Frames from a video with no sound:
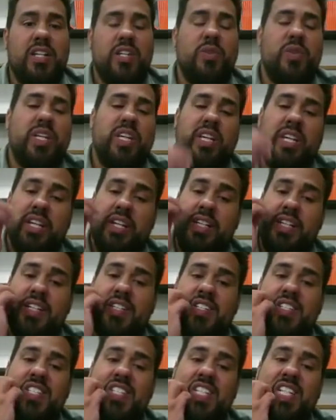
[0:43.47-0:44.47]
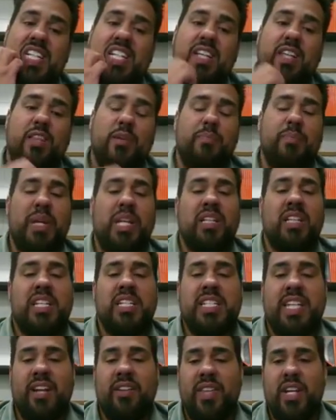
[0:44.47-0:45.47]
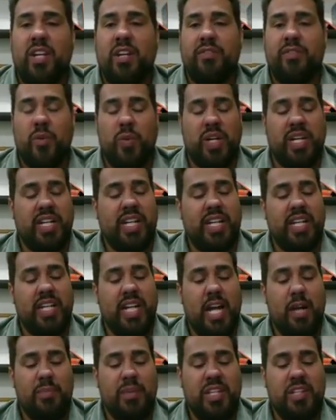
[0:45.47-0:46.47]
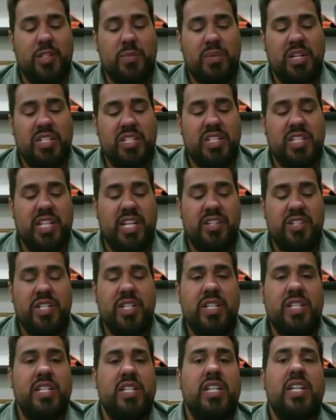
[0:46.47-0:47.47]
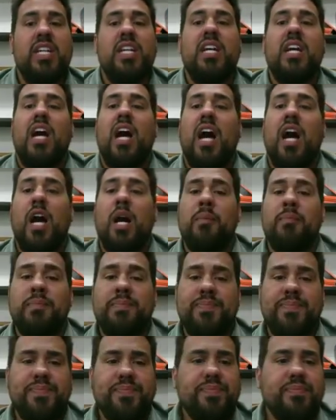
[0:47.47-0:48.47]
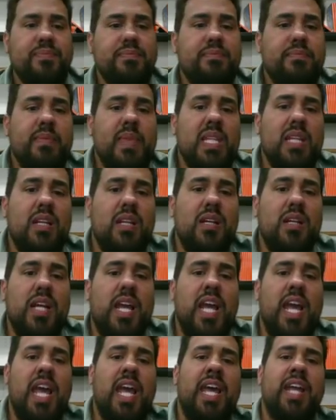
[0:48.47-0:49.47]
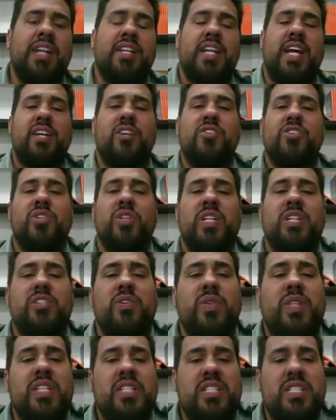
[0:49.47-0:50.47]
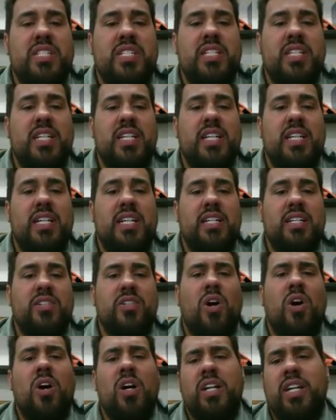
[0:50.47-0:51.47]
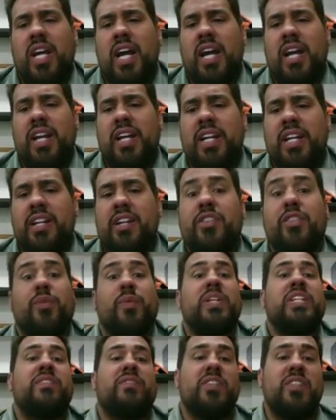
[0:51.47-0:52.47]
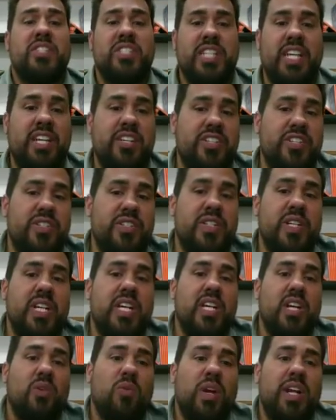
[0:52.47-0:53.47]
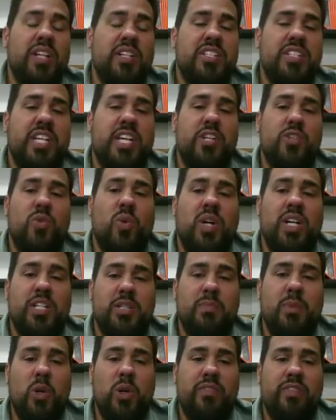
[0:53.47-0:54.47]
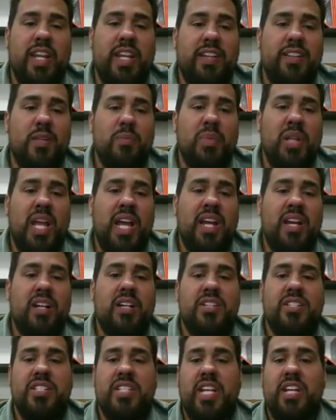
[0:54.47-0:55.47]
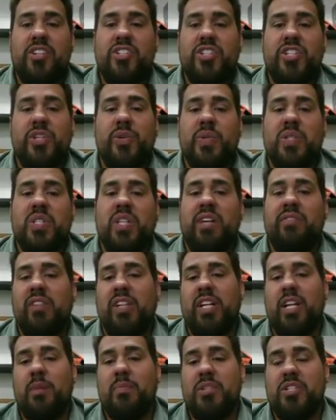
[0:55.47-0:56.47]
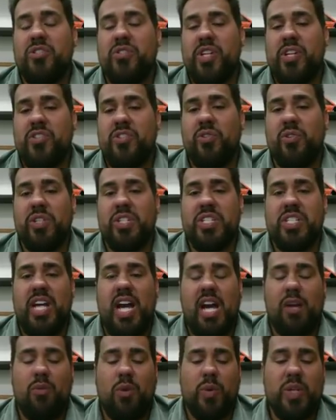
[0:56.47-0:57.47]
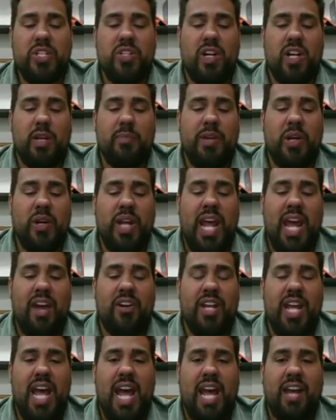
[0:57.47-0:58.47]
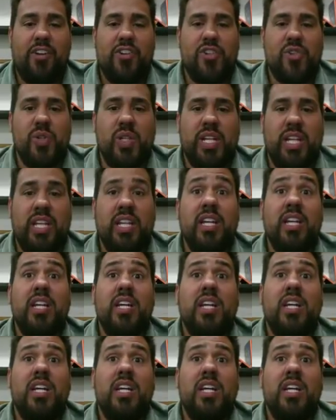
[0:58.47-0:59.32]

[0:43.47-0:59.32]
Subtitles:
You can see the bit.ly down there if you want to get a copy of this presentation. And I usually do this talk in three different stages, right? Stage one is motivating the player. Stage two is leveling up instructional design, where we talk about how to actually